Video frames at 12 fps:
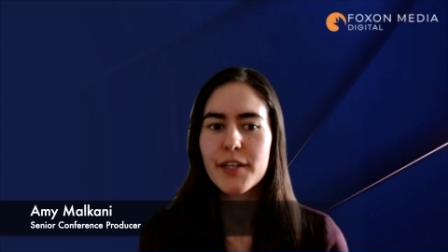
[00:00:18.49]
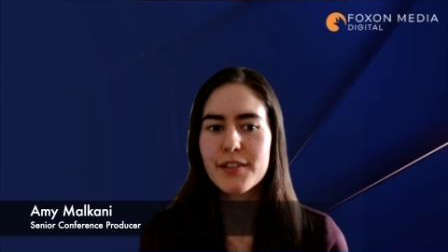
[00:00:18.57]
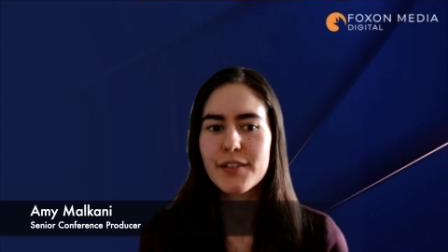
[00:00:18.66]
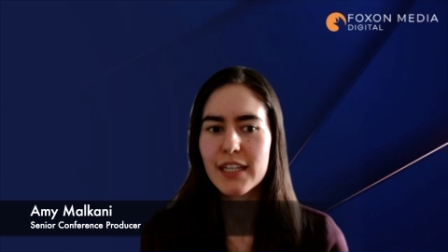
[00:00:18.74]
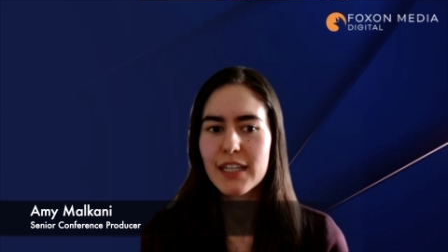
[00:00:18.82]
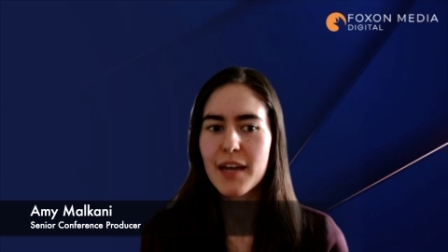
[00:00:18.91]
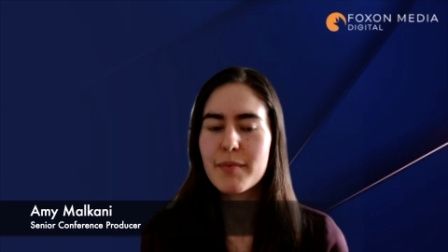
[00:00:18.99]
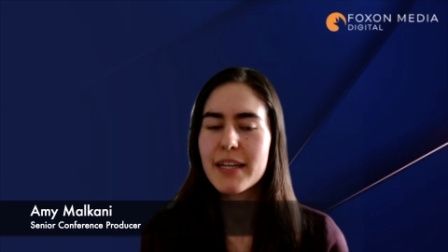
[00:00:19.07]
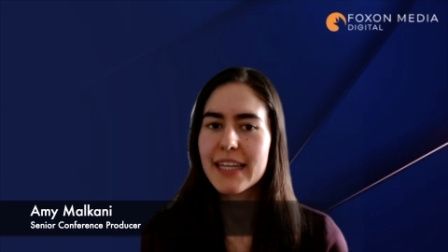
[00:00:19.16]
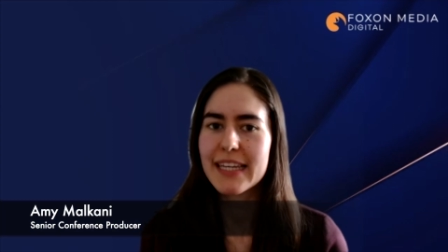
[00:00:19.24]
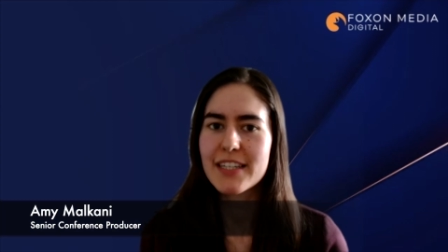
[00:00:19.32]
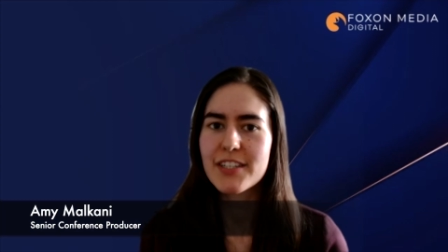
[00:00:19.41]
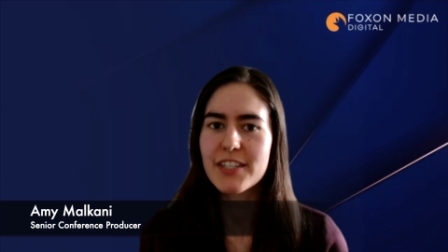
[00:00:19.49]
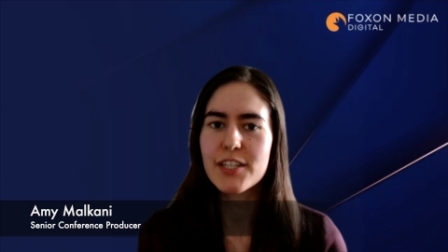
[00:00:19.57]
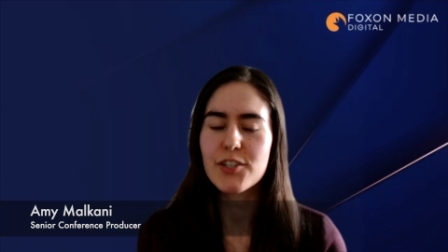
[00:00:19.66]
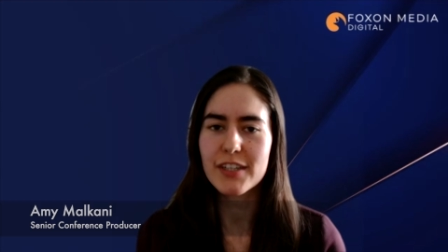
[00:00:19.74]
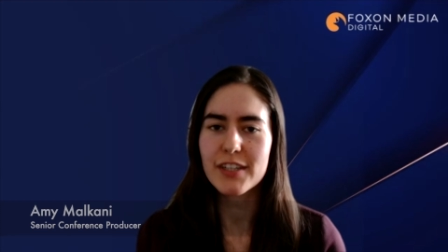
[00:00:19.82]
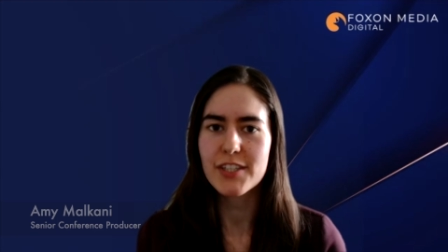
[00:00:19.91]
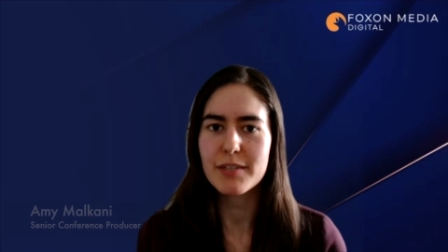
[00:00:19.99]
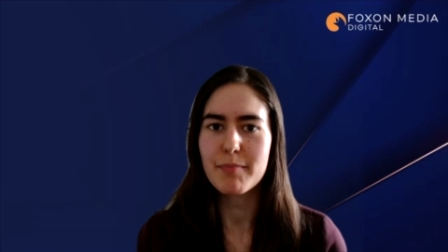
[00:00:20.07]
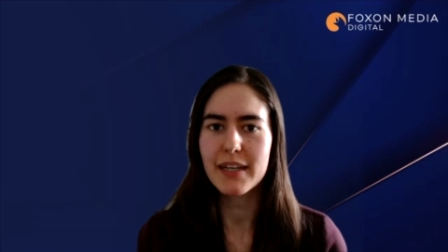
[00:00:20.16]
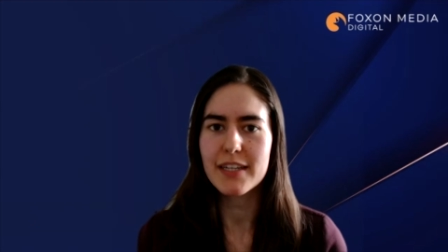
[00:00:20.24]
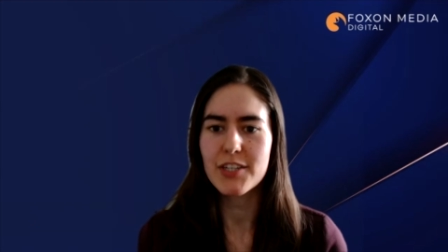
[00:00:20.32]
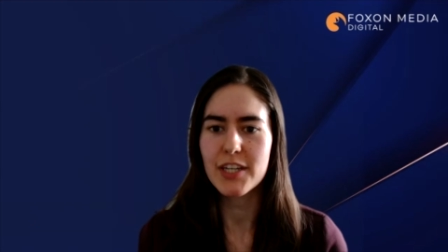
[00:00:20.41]
who's Climate and ESG Strategy
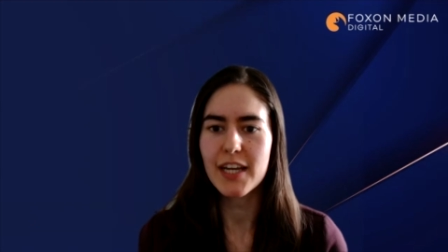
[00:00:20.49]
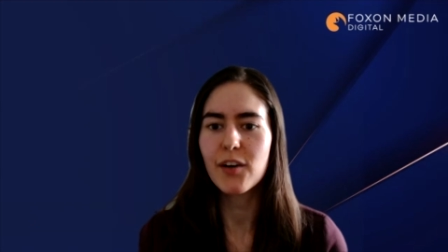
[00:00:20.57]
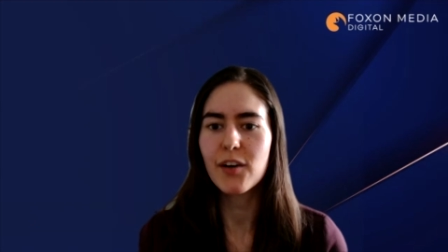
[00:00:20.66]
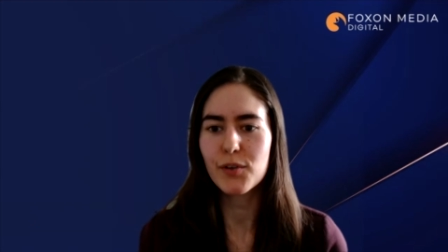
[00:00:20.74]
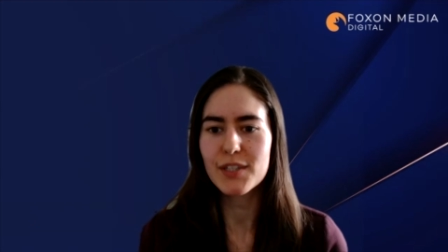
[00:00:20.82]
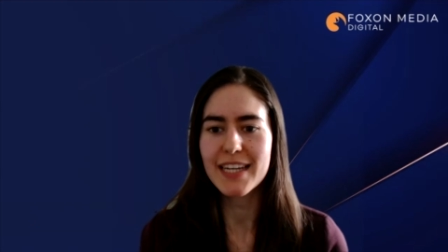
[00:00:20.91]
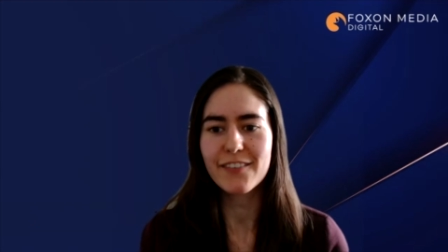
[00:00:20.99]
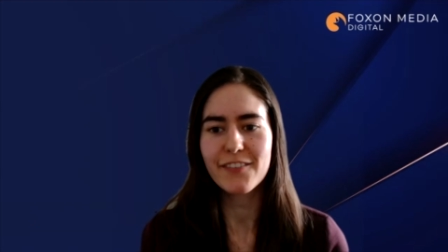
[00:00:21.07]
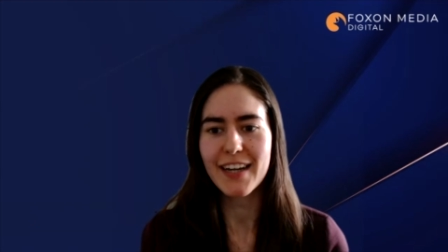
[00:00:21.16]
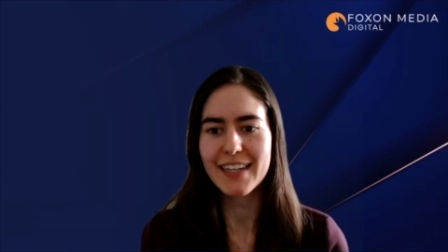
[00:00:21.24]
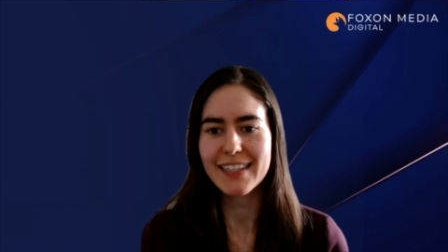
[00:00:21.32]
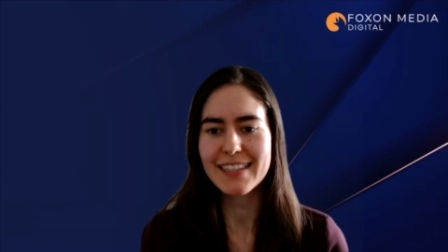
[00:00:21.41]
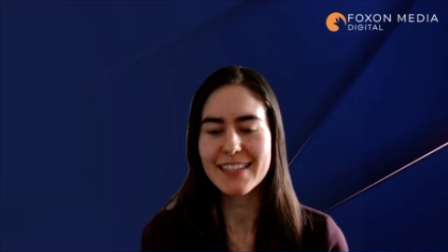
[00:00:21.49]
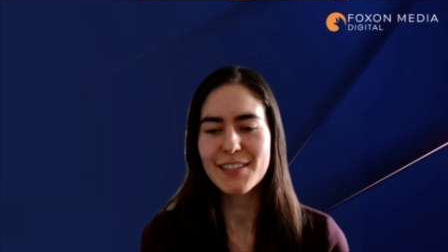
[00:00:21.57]
Manager at Ortec Finance.